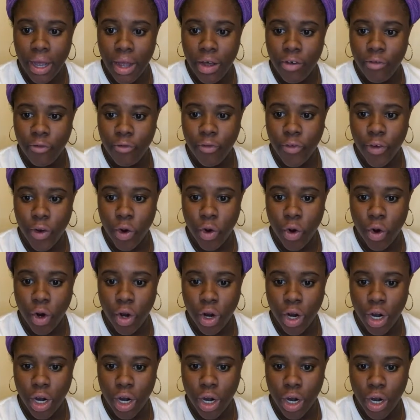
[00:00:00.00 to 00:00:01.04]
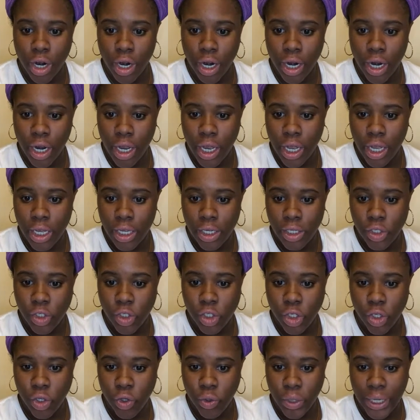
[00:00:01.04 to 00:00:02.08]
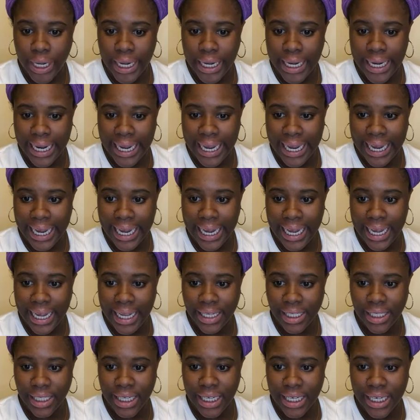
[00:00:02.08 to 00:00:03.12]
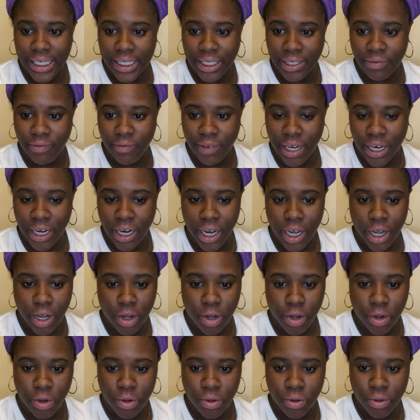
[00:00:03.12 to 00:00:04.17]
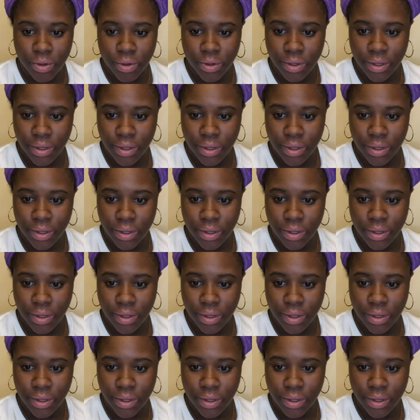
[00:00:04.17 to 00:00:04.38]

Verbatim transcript: for tuning in to this video.